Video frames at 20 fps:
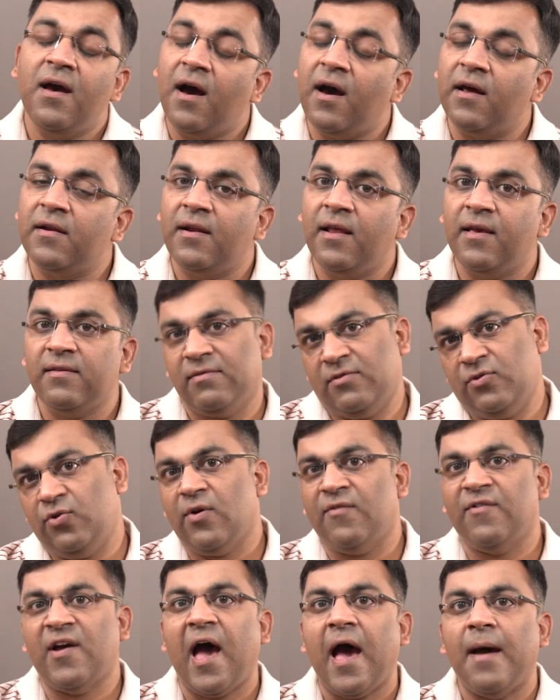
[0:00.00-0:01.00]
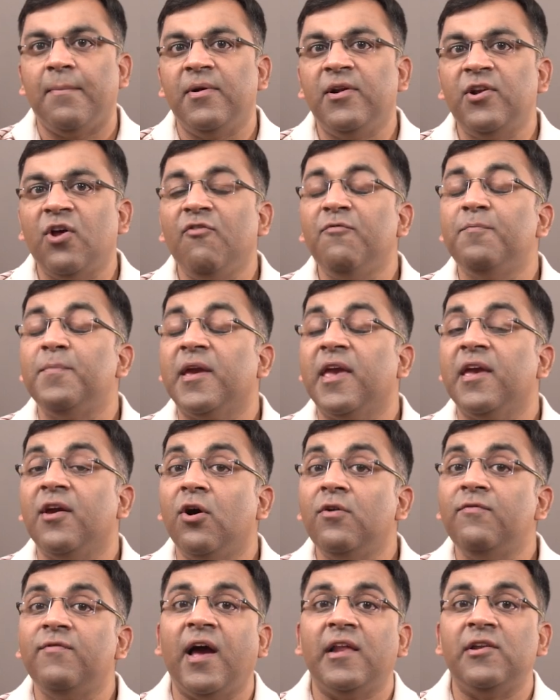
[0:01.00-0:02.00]
unless you have a habit of picking
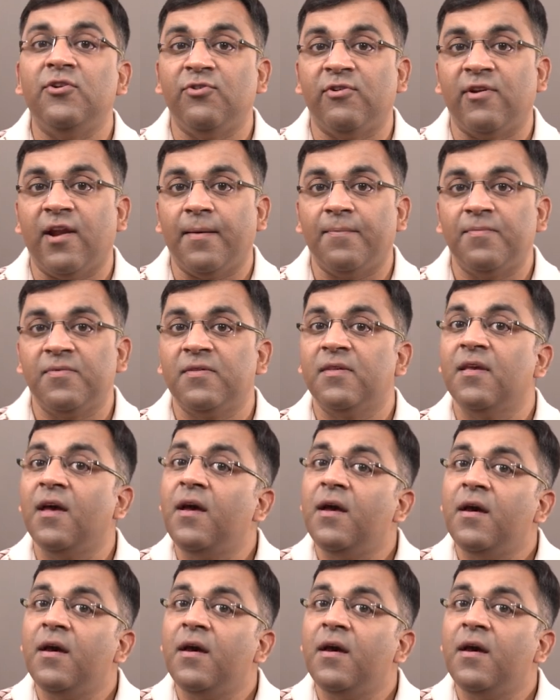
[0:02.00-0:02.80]
on value traps.